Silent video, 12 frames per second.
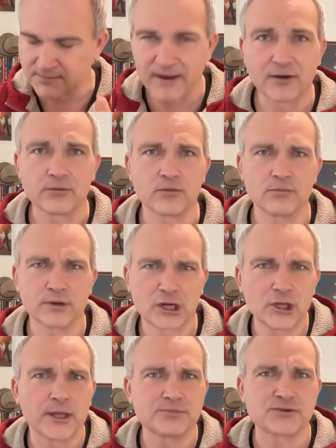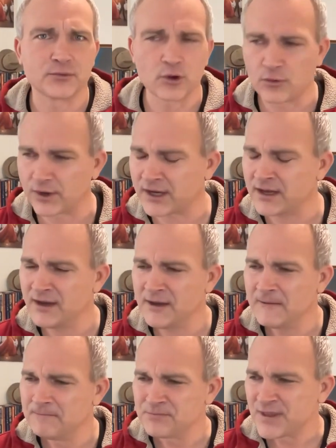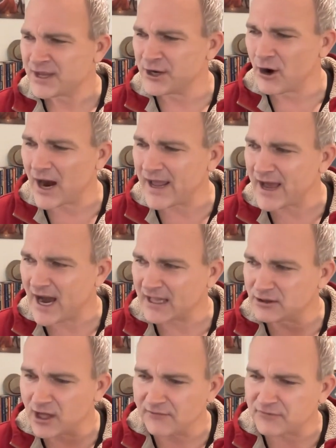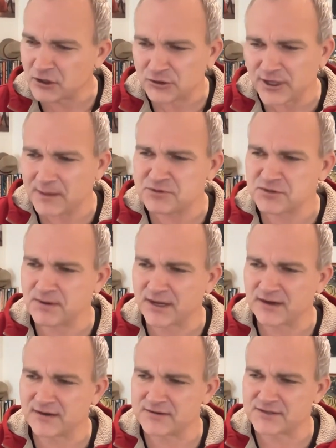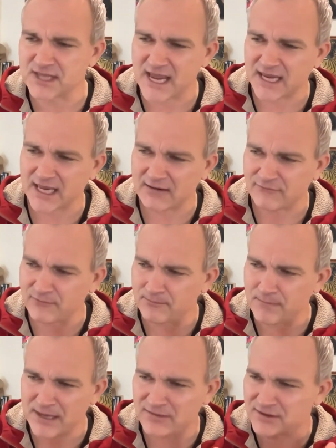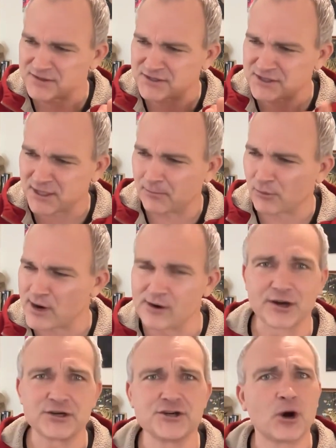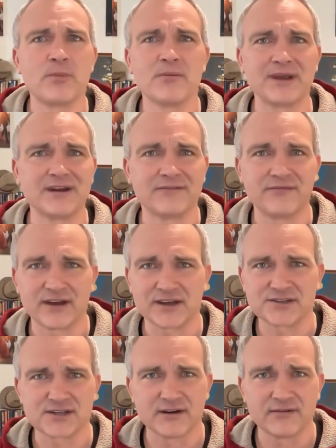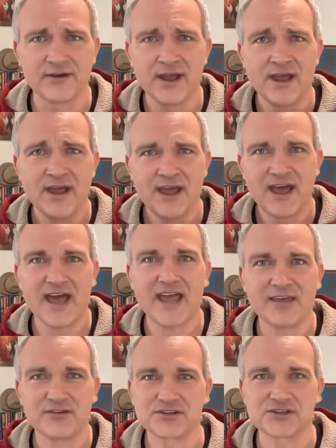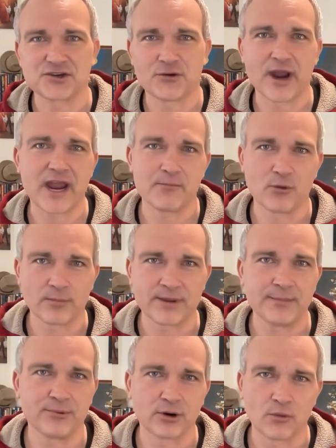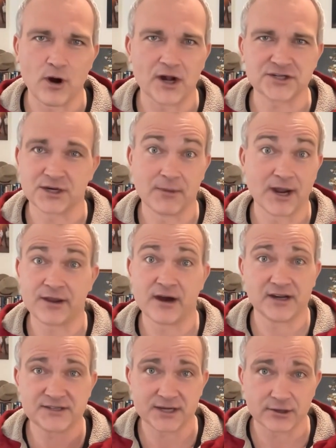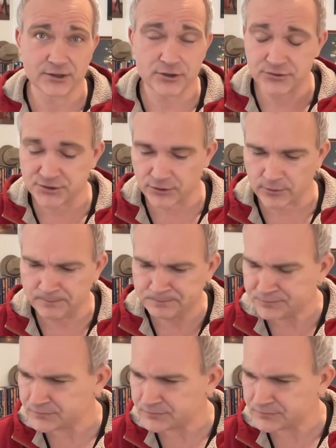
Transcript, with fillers: about clips real quick you know i i love clips because they give me this temporary dopamine fix of hey this is great more people are watching my content on youtube